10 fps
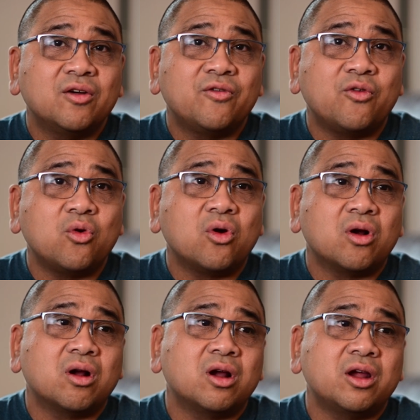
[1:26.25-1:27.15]

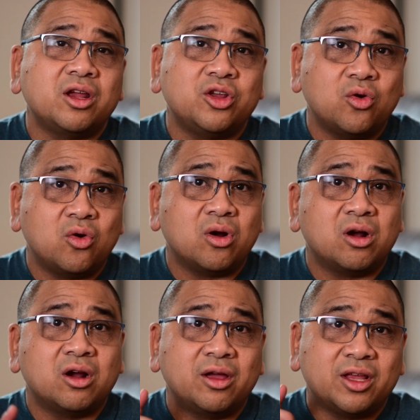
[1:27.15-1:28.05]
for
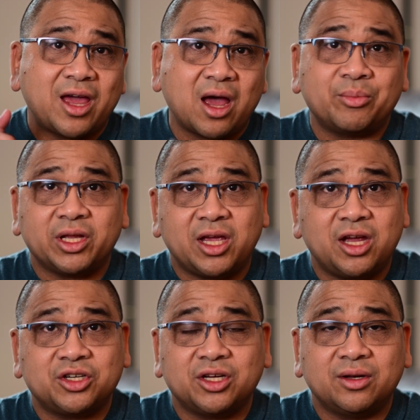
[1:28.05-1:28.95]
your
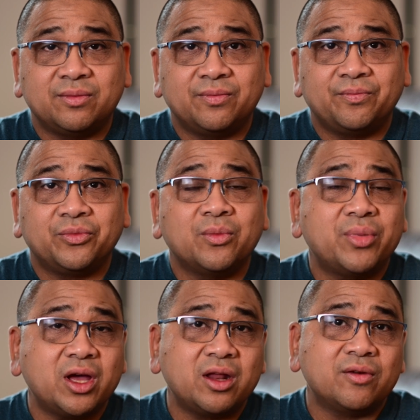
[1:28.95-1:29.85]
application.
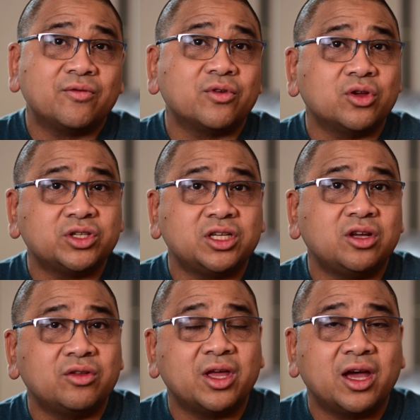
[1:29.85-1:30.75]
But for those of
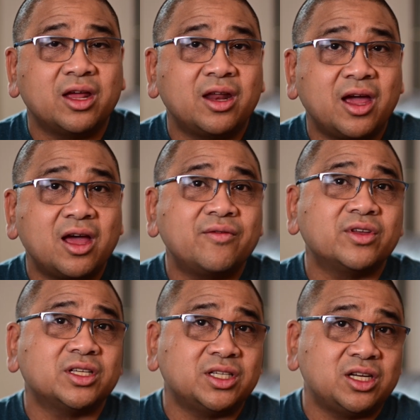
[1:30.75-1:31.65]
you that have
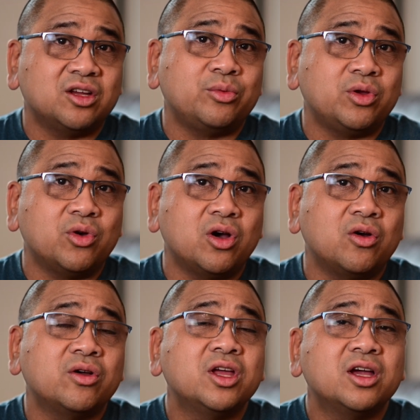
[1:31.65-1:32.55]
a
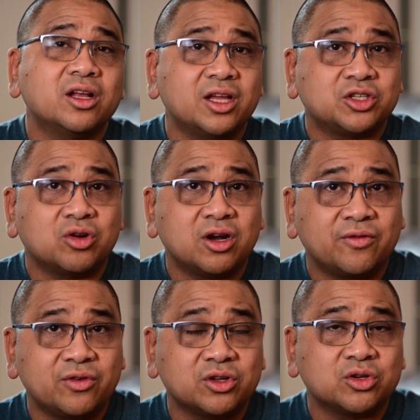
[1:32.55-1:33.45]
ZWO
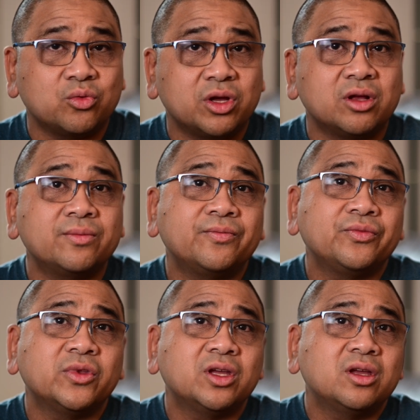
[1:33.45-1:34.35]
electronic filter wheel,
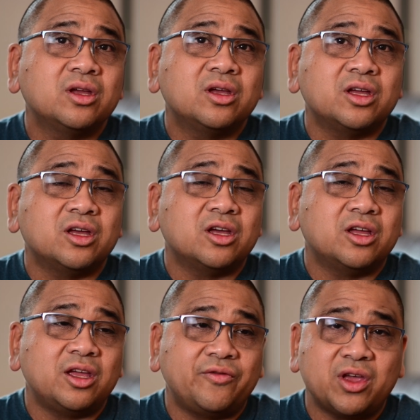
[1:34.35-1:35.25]

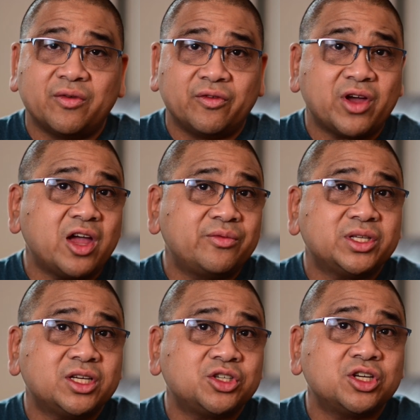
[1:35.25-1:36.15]
uh, if you have the five
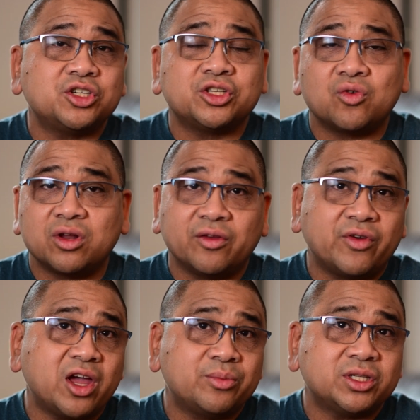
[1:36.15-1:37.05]
position, just order the
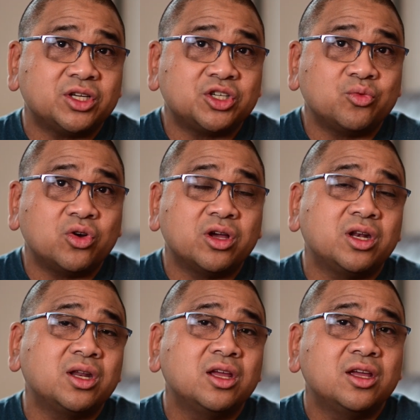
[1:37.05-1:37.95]
five position
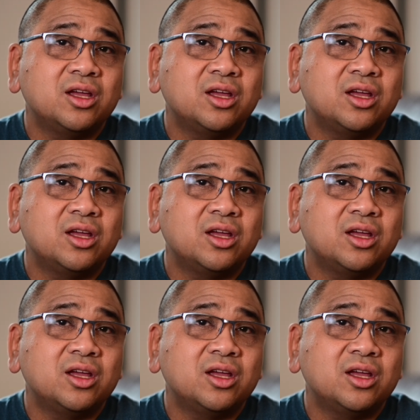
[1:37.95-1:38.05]
one.